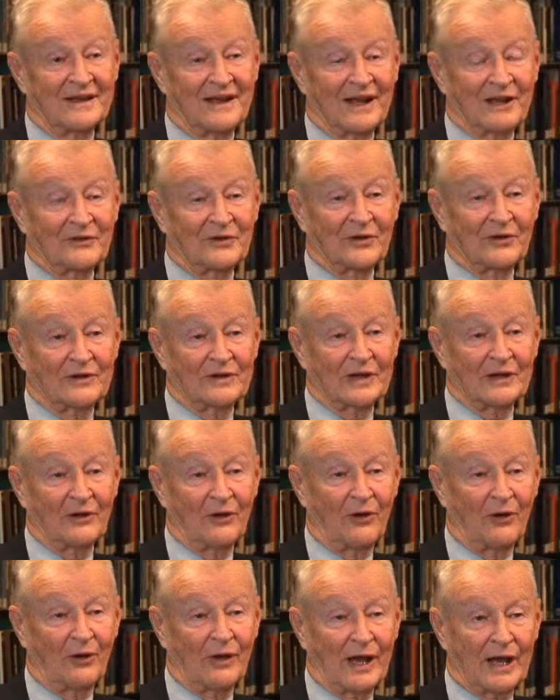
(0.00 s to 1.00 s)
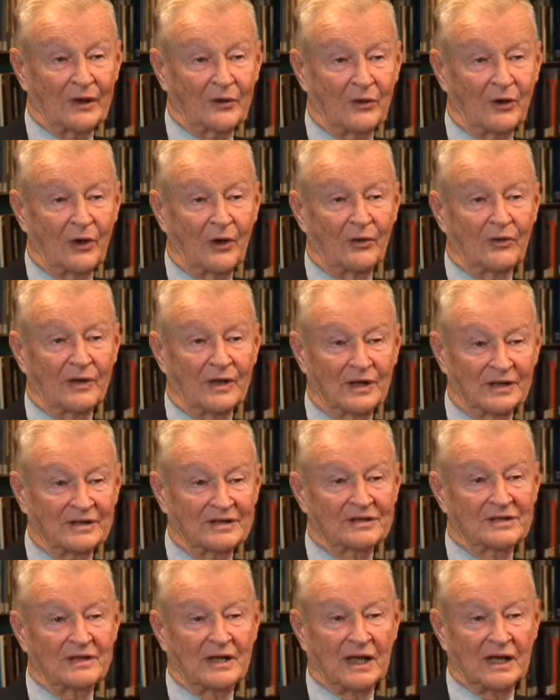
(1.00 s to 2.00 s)
I have no idea. All I know
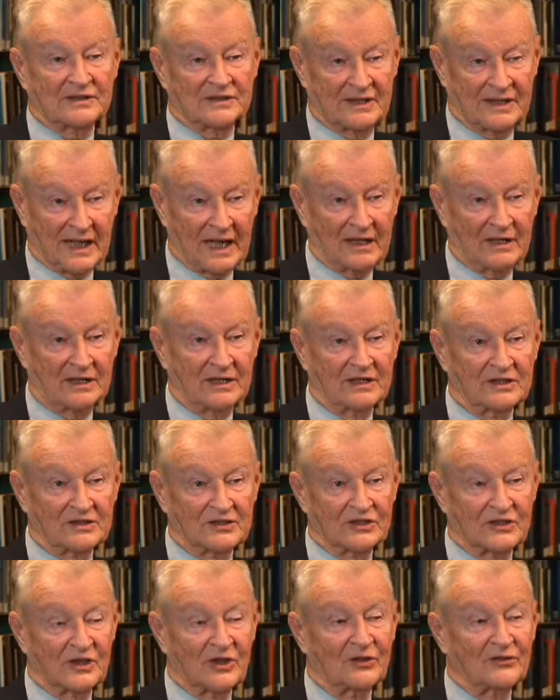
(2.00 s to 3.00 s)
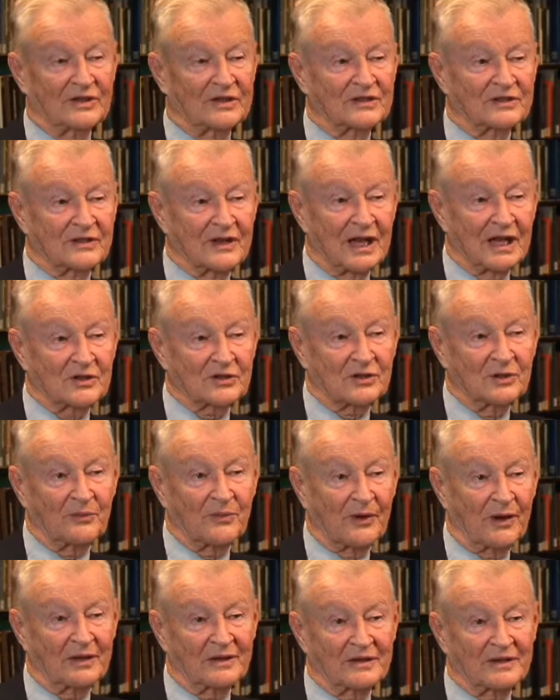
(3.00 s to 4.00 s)
is, as an analyst of international
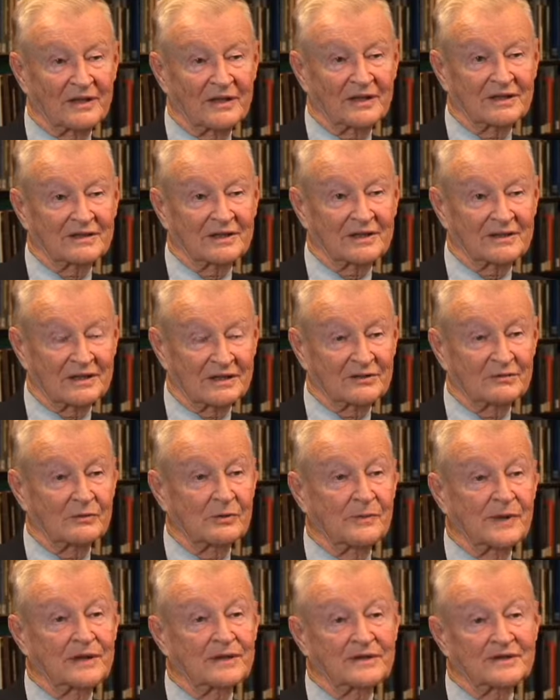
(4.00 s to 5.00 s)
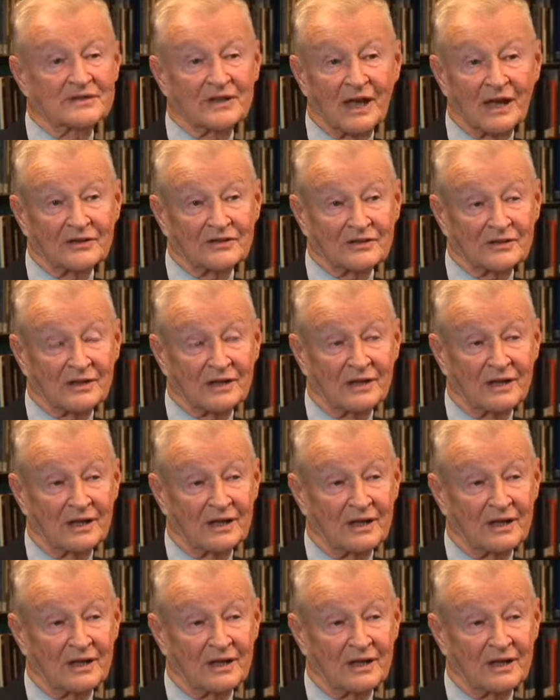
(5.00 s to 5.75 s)
politics, that this will be a disaster.